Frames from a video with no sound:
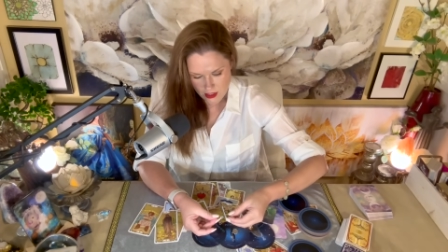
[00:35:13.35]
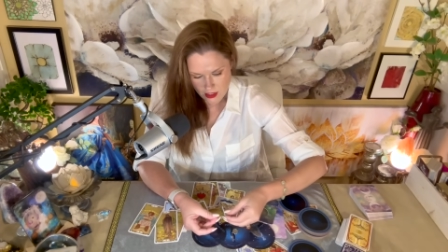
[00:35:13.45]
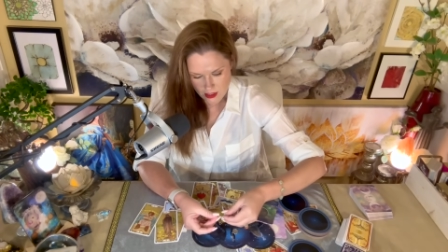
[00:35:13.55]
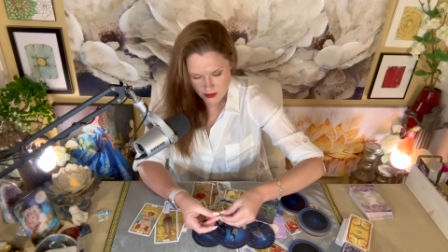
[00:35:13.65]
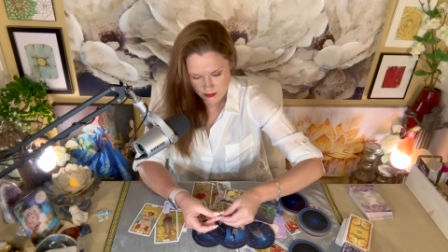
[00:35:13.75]

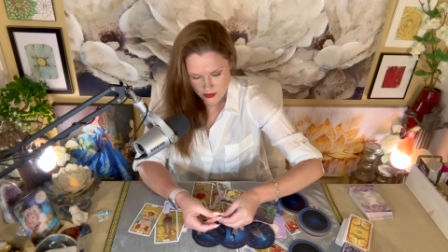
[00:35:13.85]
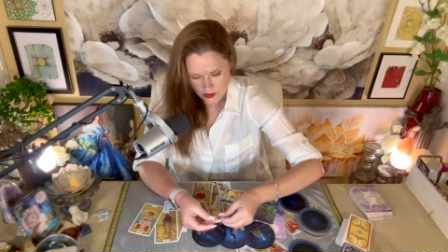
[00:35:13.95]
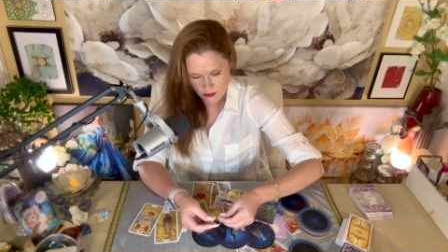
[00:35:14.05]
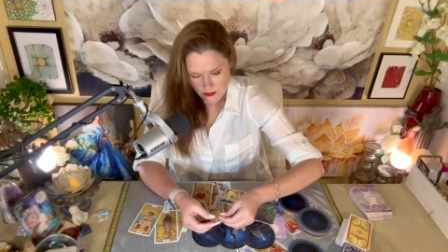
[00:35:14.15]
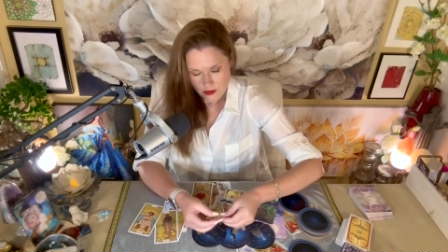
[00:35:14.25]
Um, it's
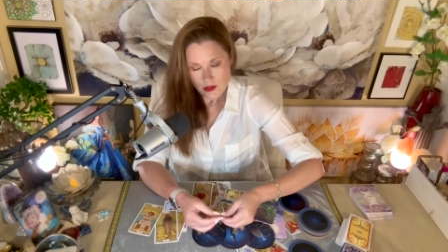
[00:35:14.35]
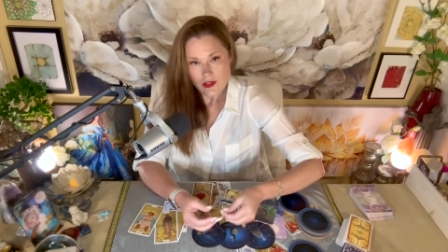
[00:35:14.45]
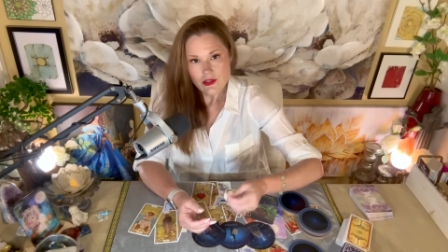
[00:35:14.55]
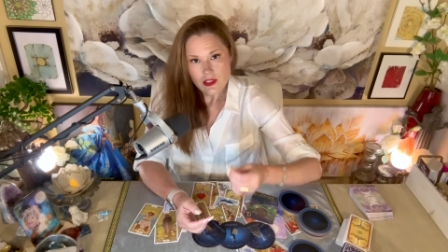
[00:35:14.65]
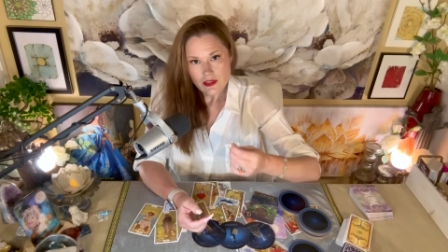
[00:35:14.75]
in
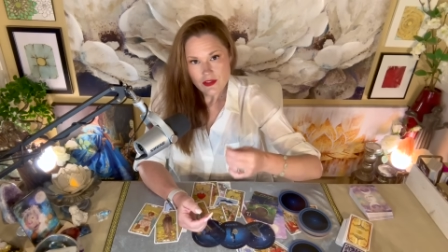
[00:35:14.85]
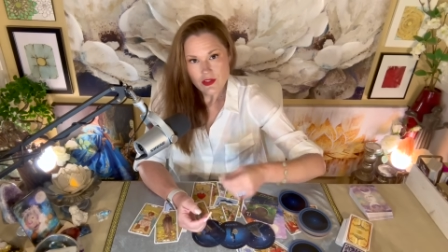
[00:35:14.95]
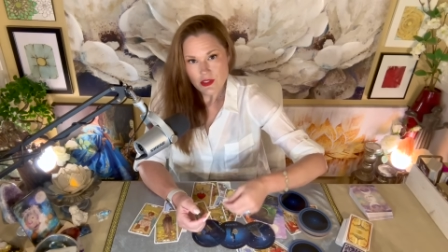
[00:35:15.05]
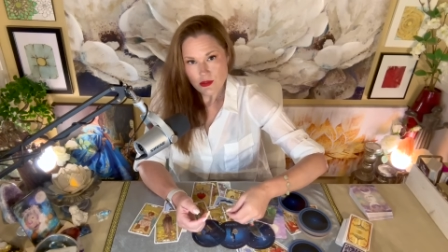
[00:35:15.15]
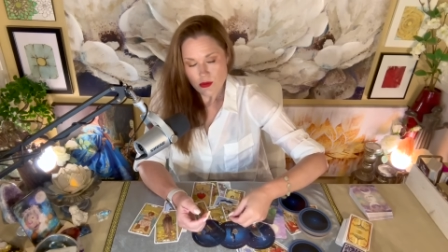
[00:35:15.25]
reverse, not
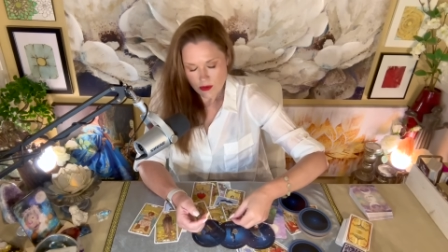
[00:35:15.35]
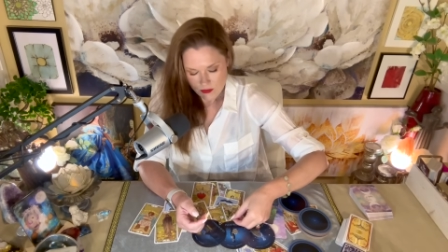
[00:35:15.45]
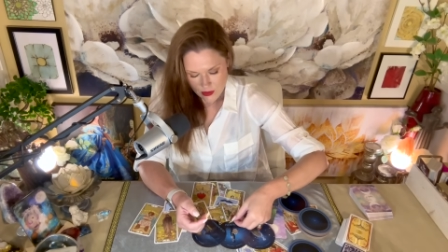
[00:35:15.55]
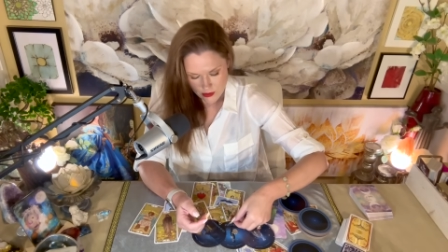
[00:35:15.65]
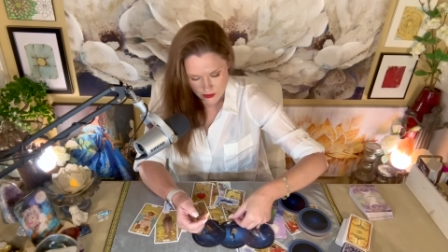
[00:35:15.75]
listening to our
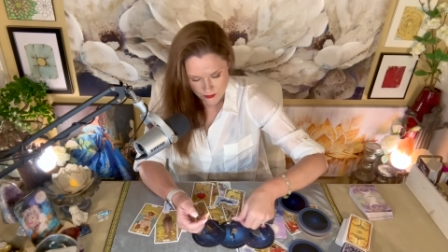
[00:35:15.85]
feelings.